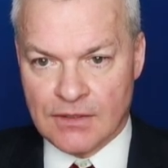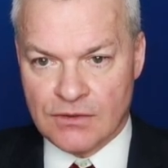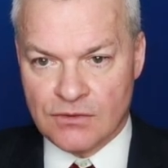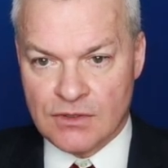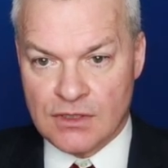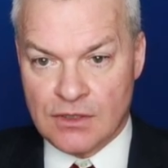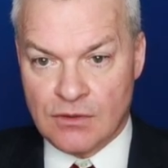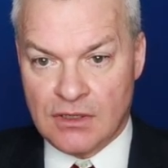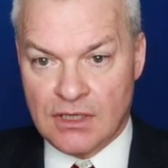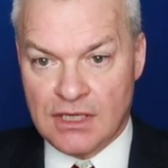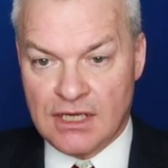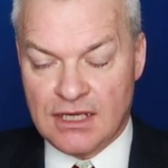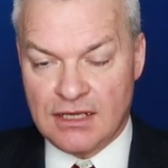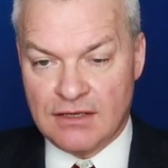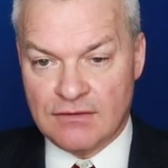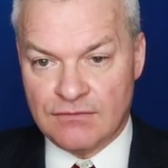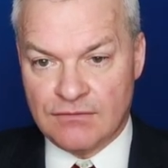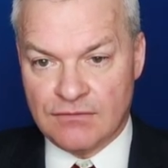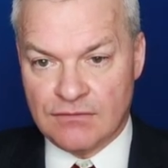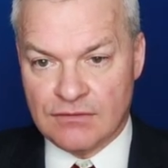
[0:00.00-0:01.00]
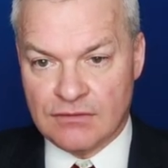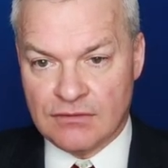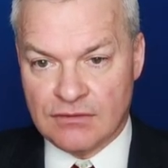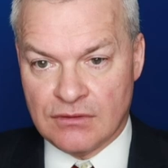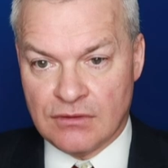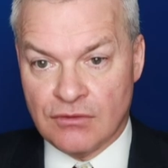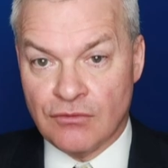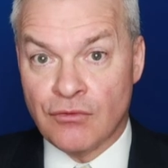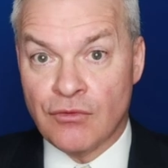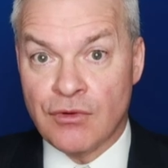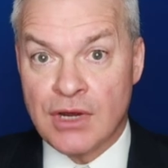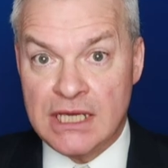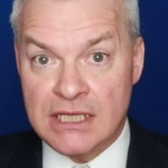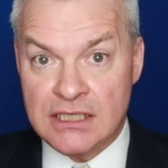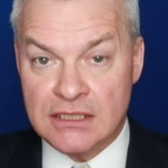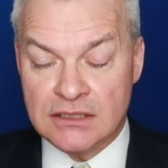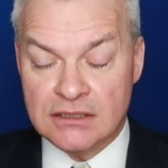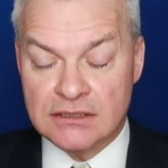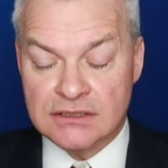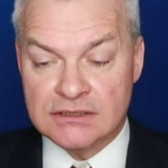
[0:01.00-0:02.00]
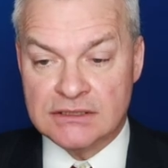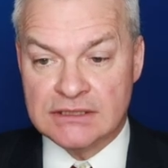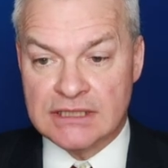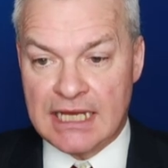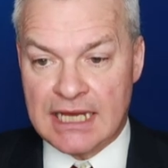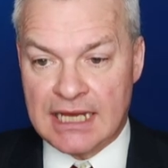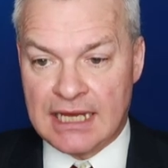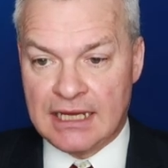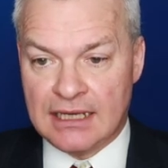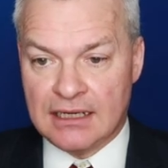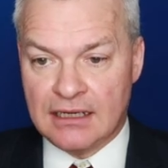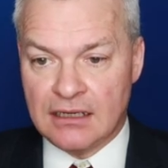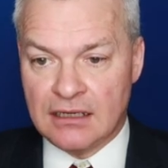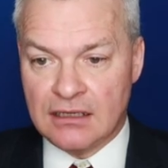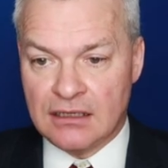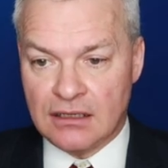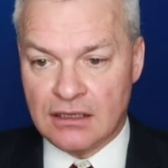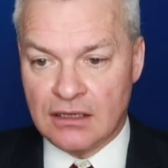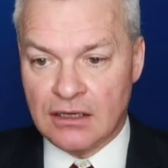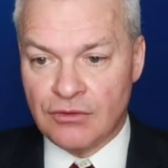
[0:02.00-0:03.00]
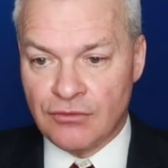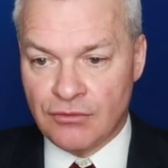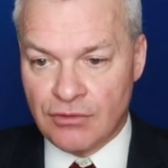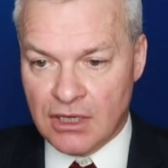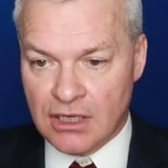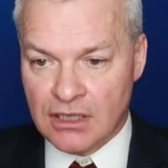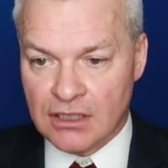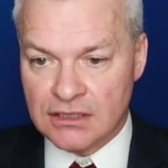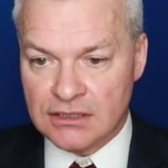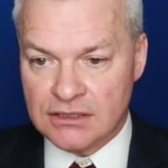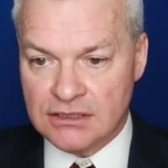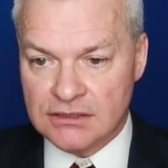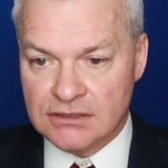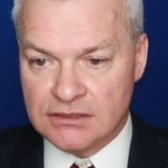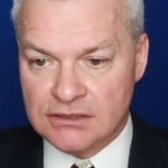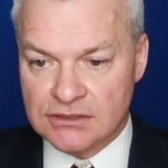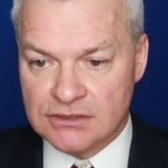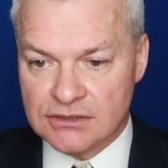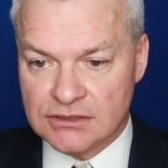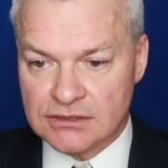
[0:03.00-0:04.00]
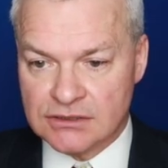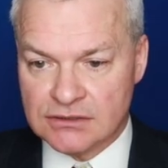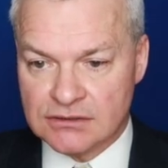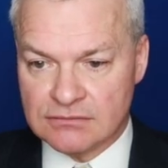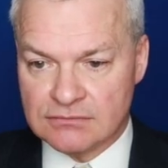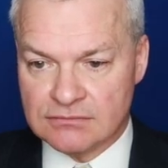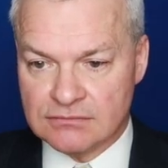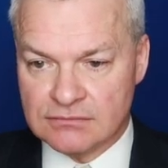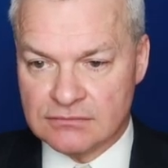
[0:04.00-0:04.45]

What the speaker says: So I have raiders and rides.